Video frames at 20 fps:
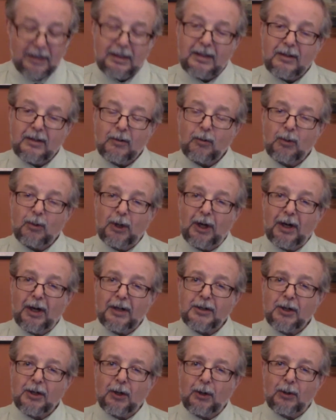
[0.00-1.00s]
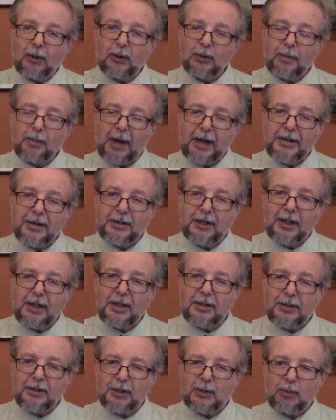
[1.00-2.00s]
We are told by
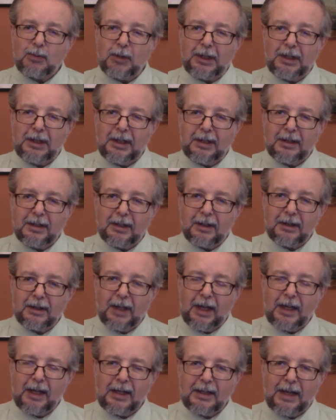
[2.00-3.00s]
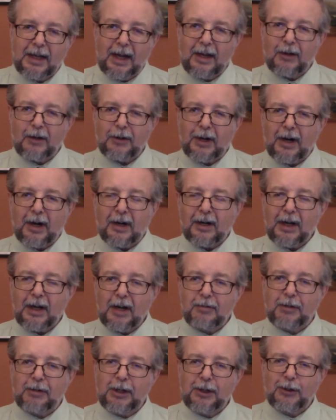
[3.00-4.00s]
Jesus we need to lay down our
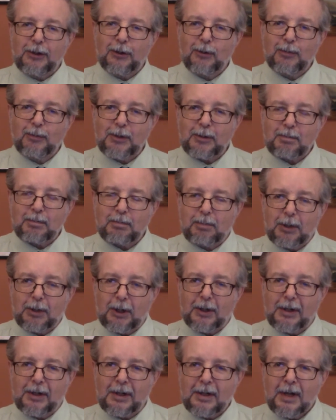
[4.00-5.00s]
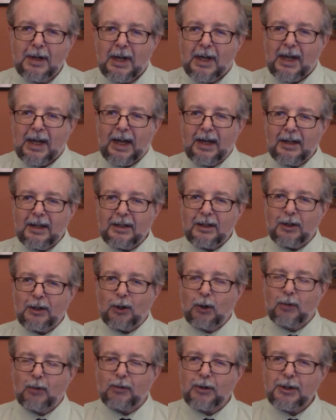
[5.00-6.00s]
heavy human burden, hand it
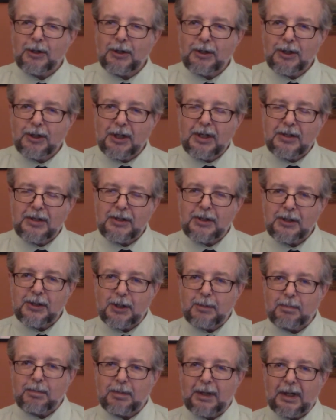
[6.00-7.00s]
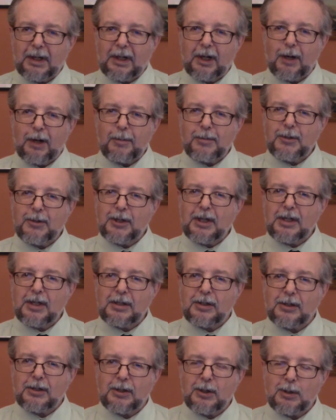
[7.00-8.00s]
over to Jesus, and pick up
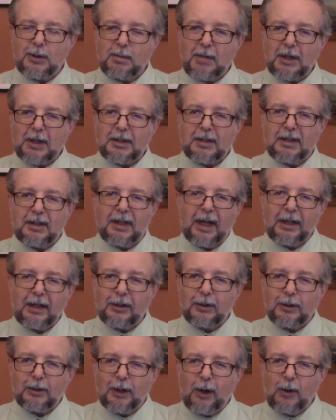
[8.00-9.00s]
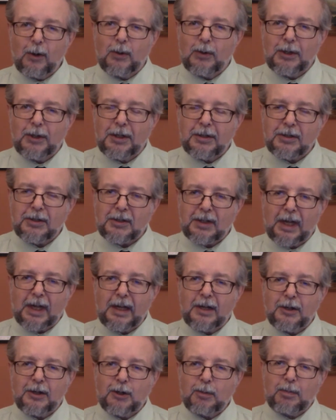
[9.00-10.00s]
Jesus' much lighter load
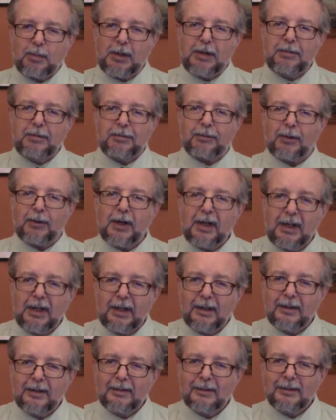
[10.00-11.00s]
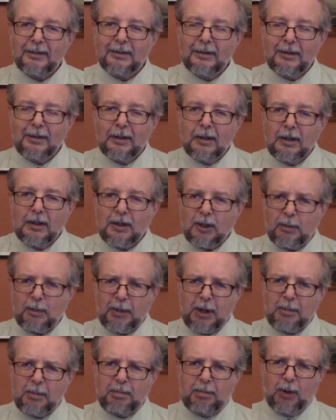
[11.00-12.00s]
instead, to be free, to
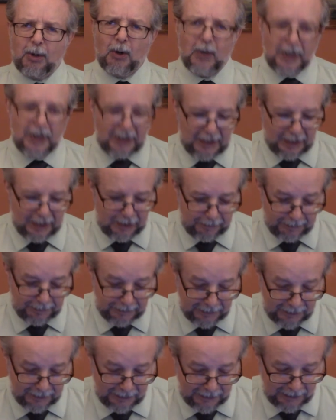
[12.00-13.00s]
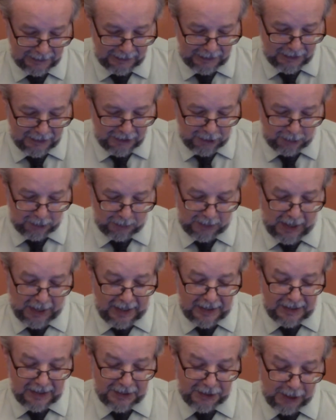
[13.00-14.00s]
be buoyed up, to
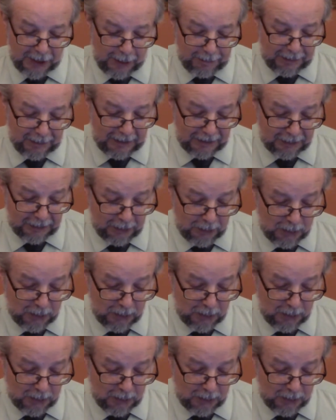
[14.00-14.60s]
rise up on those